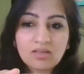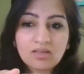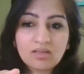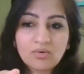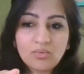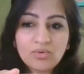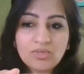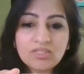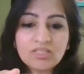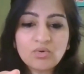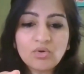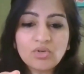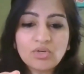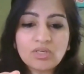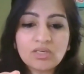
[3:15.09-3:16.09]
who is it
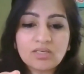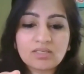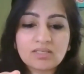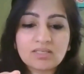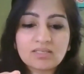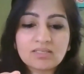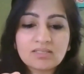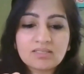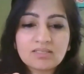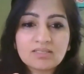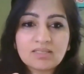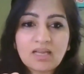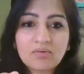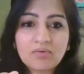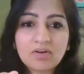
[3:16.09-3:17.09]
going to hurt
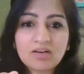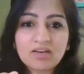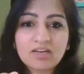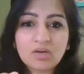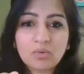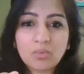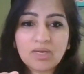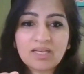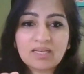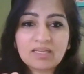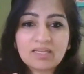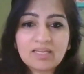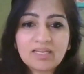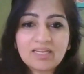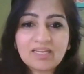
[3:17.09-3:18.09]
after a little while?
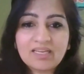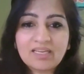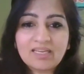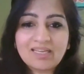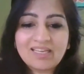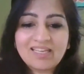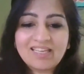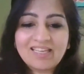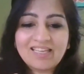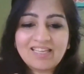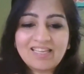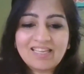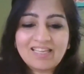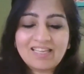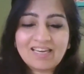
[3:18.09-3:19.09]

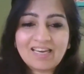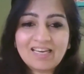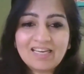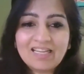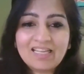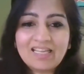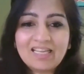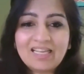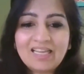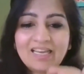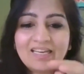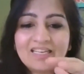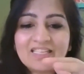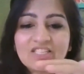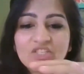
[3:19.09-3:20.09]
Right?
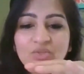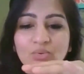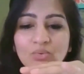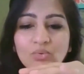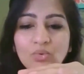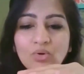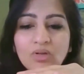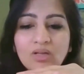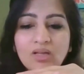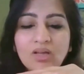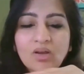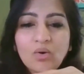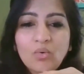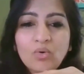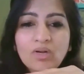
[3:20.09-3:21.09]
It is you
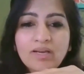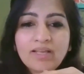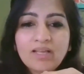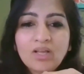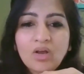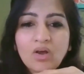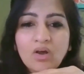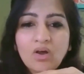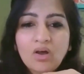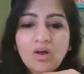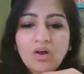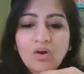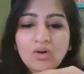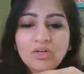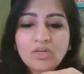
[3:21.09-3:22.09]
holding
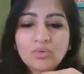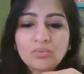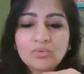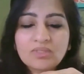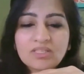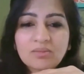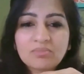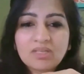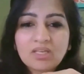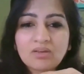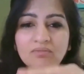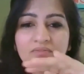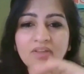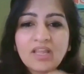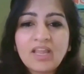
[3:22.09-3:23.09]
on to
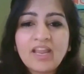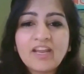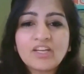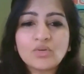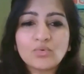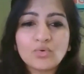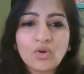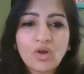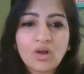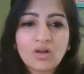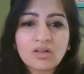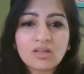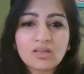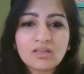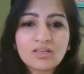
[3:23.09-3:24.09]
something way too
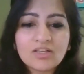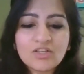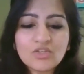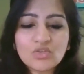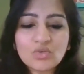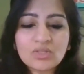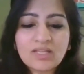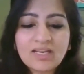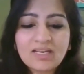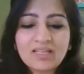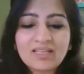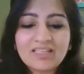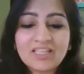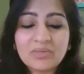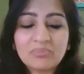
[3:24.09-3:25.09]
long, so that
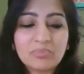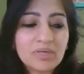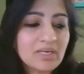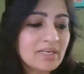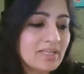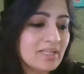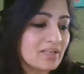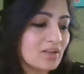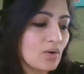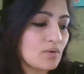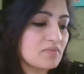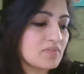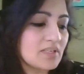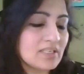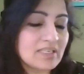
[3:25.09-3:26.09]
the burden
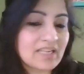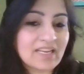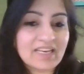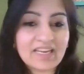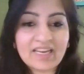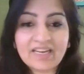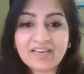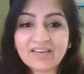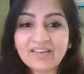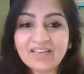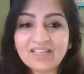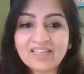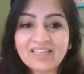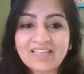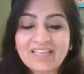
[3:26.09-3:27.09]
of hurt and hatred
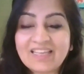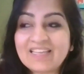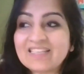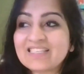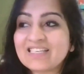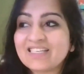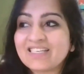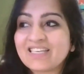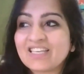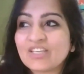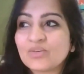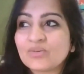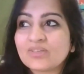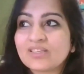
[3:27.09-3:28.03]
is hurting you.